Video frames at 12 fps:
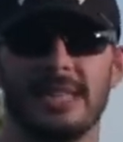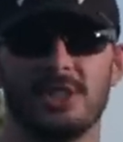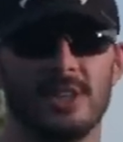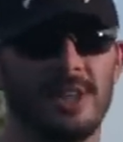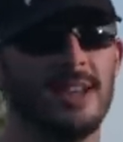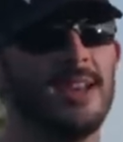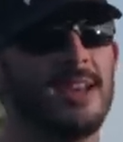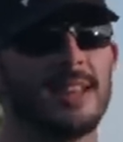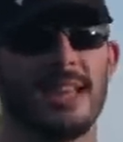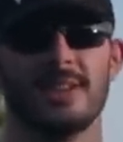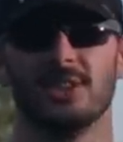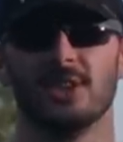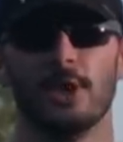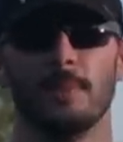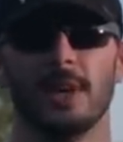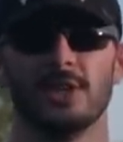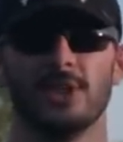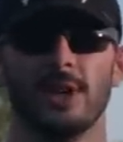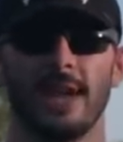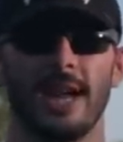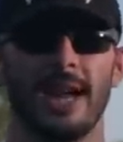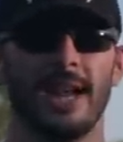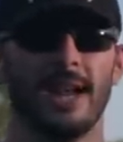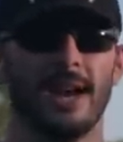Nation. Thank you so much.
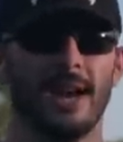And